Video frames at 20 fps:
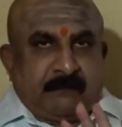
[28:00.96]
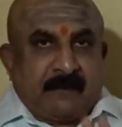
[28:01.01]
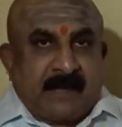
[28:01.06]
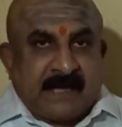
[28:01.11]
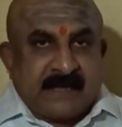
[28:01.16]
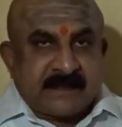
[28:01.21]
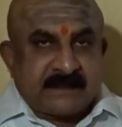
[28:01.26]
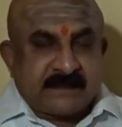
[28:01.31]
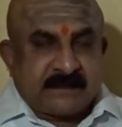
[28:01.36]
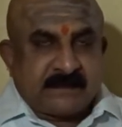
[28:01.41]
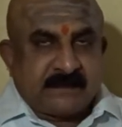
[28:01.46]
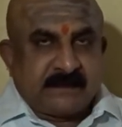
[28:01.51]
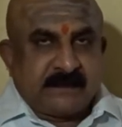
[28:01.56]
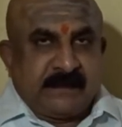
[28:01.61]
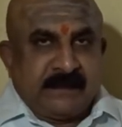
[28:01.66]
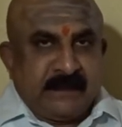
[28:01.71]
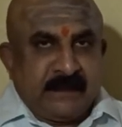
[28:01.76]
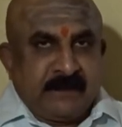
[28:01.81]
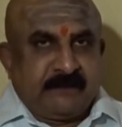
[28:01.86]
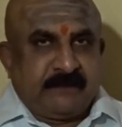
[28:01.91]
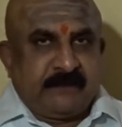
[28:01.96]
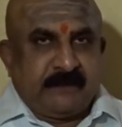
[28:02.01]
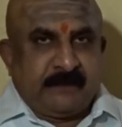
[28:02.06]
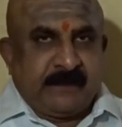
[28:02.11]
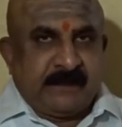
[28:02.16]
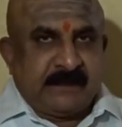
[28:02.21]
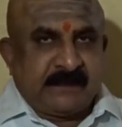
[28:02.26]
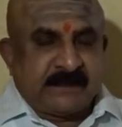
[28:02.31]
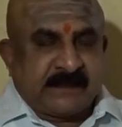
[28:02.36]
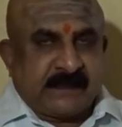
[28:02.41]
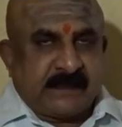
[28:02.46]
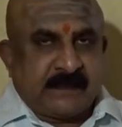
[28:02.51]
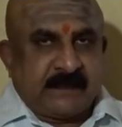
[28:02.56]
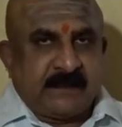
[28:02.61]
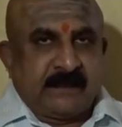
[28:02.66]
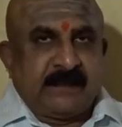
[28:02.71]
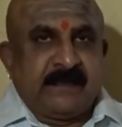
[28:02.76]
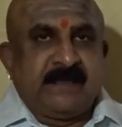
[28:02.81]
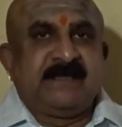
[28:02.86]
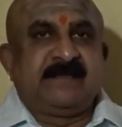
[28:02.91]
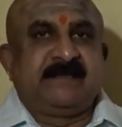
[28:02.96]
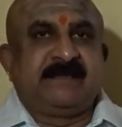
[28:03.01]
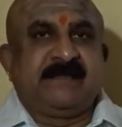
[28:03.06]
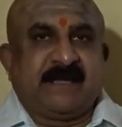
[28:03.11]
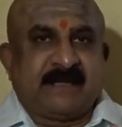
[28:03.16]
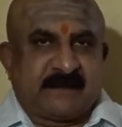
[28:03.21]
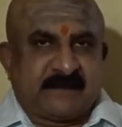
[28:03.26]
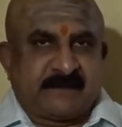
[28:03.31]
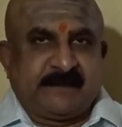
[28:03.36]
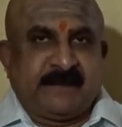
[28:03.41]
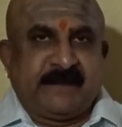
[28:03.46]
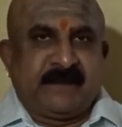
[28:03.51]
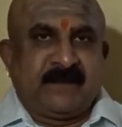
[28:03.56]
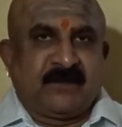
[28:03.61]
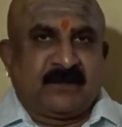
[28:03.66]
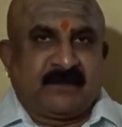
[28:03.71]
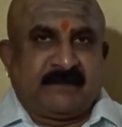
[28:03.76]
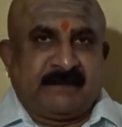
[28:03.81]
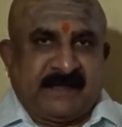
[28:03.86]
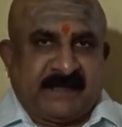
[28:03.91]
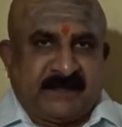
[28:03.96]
Mars in a female chart is the husband of